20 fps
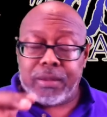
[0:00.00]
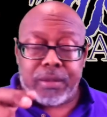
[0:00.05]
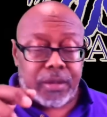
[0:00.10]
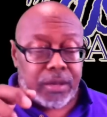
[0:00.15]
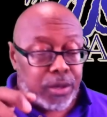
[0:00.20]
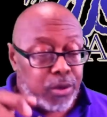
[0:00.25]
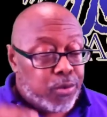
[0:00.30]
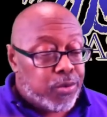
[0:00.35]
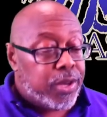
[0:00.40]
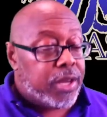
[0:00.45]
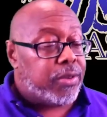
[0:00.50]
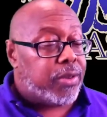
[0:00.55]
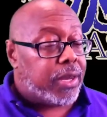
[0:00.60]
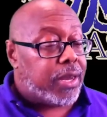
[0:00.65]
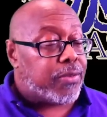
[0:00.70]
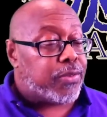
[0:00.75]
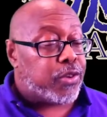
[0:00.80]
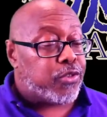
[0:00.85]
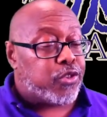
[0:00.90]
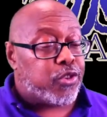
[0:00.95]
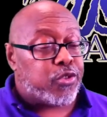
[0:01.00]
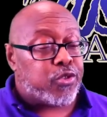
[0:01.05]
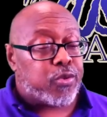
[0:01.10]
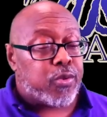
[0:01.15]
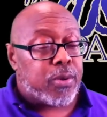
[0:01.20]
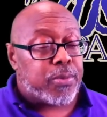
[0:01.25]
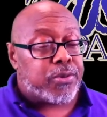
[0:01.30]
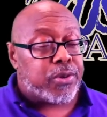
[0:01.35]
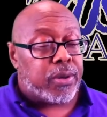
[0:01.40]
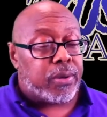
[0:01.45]
You need to get your
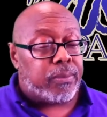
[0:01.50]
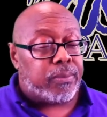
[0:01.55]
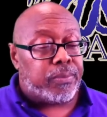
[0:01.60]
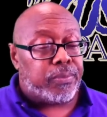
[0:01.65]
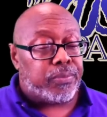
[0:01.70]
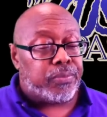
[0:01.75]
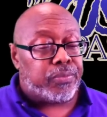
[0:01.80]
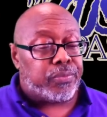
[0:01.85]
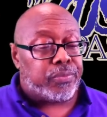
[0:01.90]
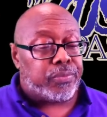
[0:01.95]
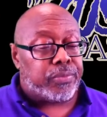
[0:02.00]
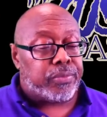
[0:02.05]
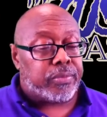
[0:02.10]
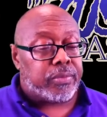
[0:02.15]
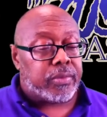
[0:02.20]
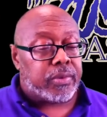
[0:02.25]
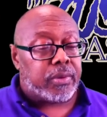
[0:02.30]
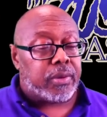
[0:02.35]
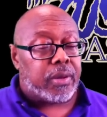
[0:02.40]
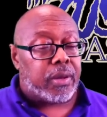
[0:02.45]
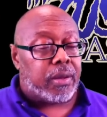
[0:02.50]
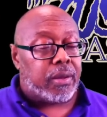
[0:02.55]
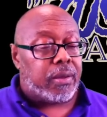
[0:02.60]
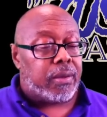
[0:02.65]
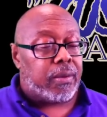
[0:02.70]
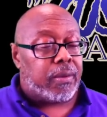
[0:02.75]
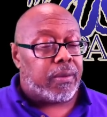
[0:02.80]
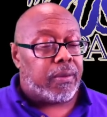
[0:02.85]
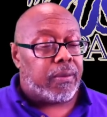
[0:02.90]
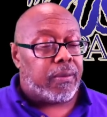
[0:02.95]
subscription. Okay.
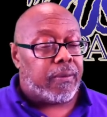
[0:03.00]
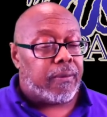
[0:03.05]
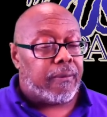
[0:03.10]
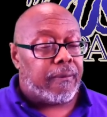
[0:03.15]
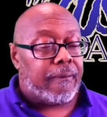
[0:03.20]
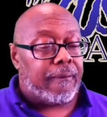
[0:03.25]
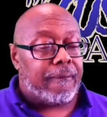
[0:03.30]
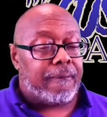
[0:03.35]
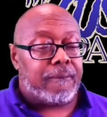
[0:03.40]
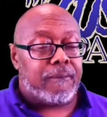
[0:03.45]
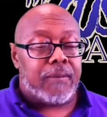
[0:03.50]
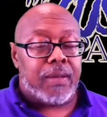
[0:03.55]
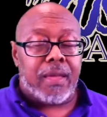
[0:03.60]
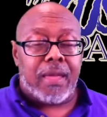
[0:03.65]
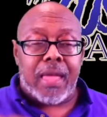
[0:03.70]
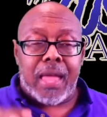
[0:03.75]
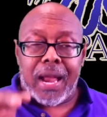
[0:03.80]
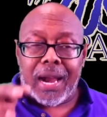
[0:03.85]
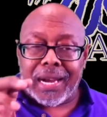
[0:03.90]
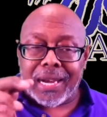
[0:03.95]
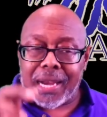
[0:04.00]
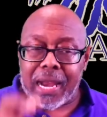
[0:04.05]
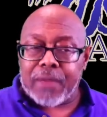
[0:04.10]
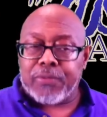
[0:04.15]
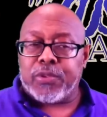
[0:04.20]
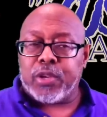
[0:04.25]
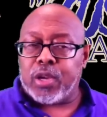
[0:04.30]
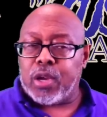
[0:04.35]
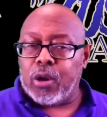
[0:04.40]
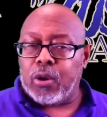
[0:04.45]
I got
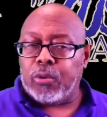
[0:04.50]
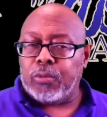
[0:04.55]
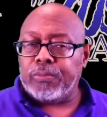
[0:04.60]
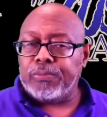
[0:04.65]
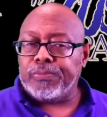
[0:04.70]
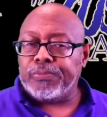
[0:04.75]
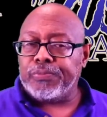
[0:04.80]
to go.